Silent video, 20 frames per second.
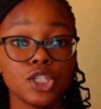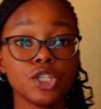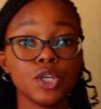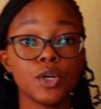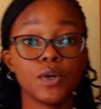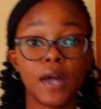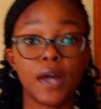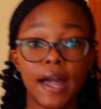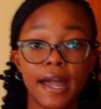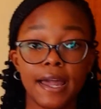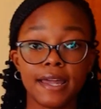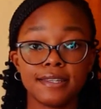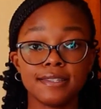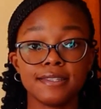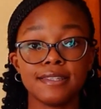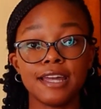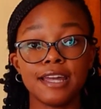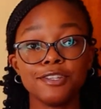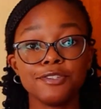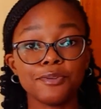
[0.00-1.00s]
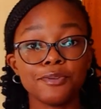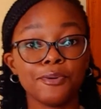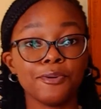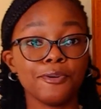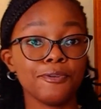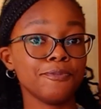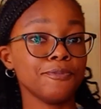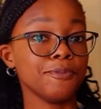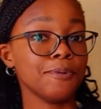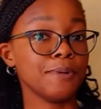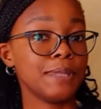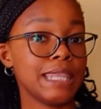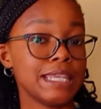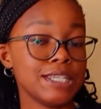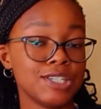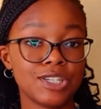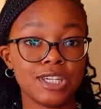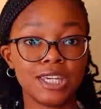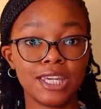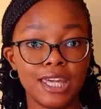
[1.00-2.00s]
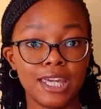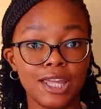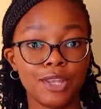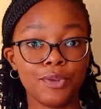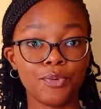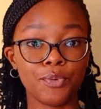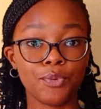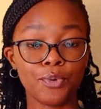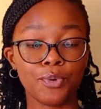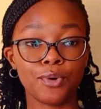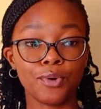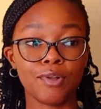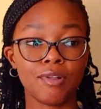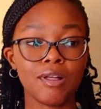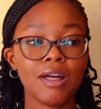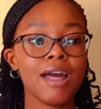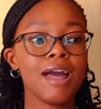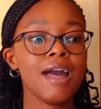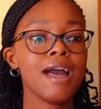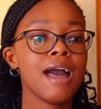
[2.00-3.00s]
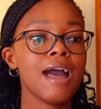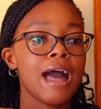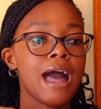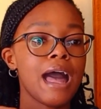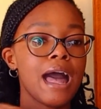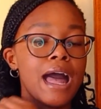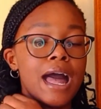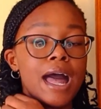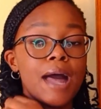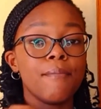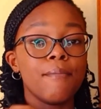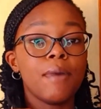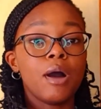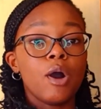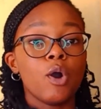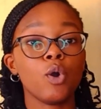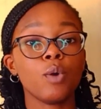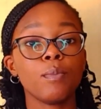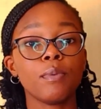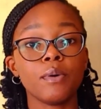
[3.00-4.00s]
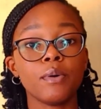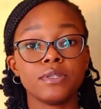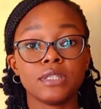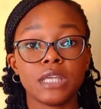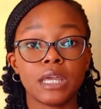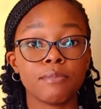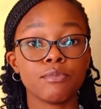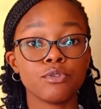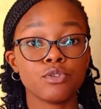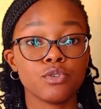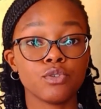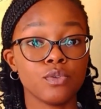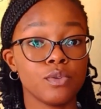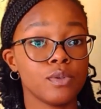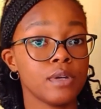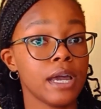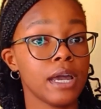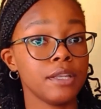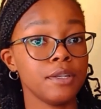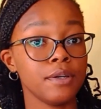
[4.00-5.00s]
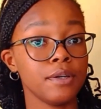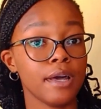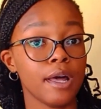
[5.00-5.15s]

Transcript: So guys, that's all for the Shein haul. I hope I was able to kind of